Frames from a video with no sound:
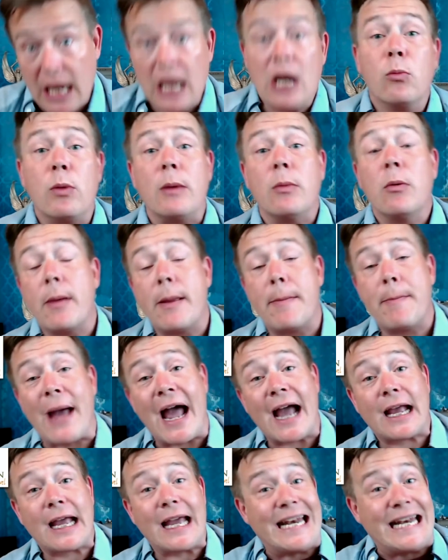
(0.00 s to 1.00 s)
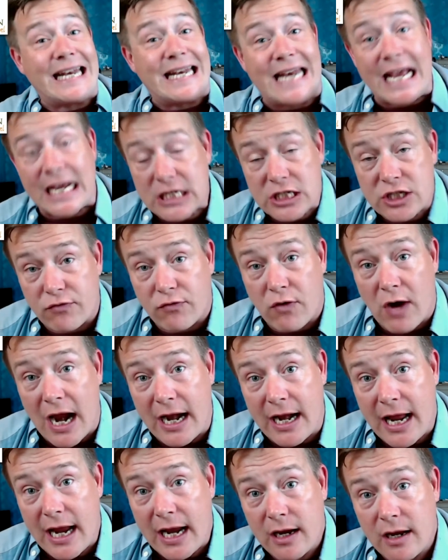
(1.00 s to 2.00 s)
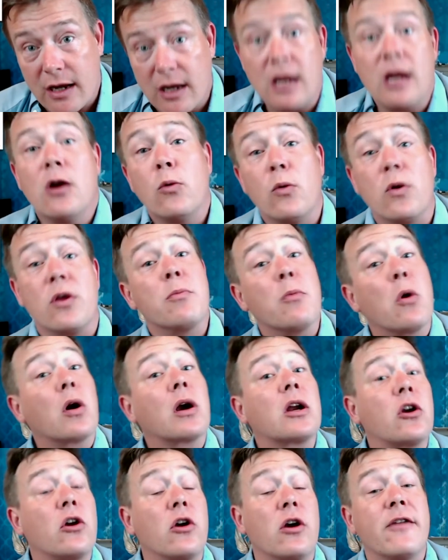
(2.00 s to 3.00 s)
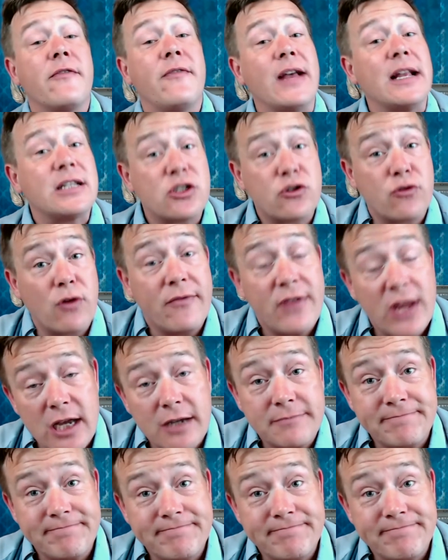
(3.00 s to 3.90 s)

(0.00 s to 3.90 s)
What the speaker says: We will be back next Friday with more current events trivia,